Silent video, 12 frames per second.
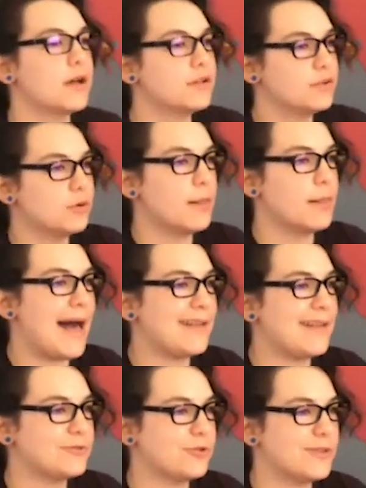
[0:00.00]
to our
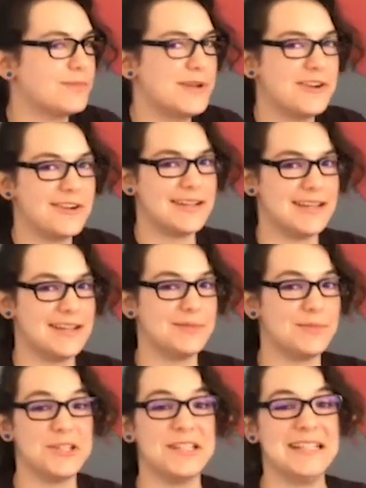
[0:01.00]
last North American
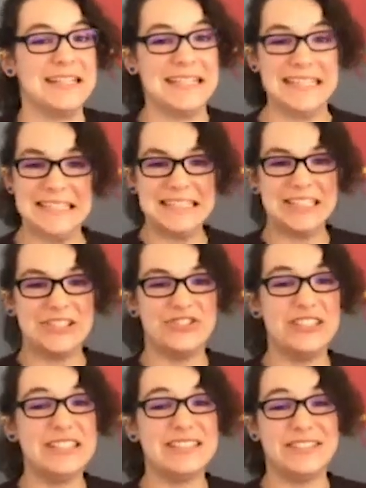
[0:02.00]
animal?
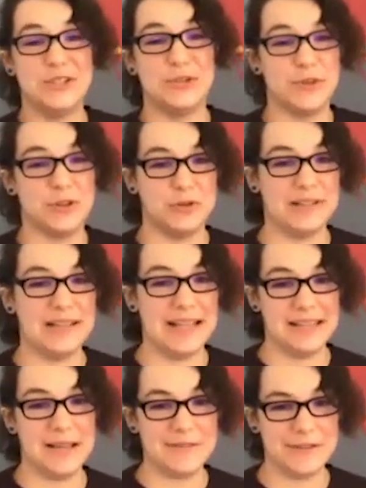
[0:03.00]
She's super cool. I
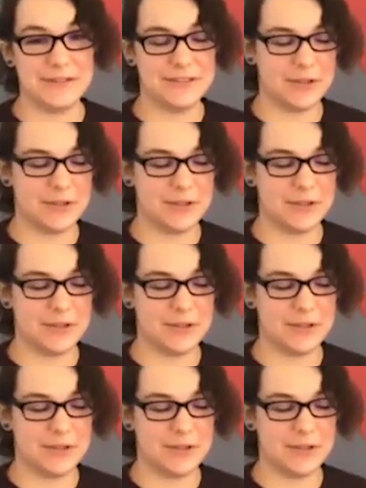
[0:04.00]
love her so